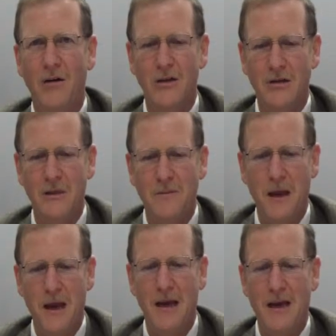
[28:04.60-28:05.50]
also
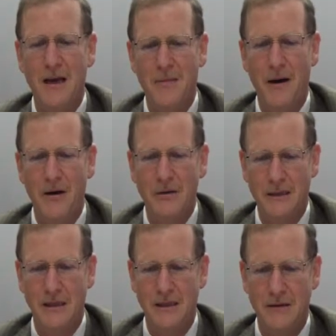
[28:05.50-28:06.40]
speak about
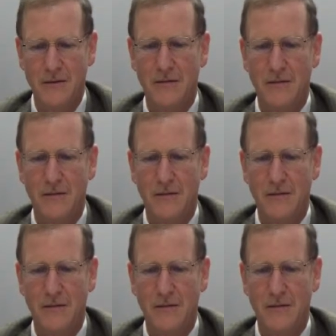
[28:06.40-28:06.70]
season.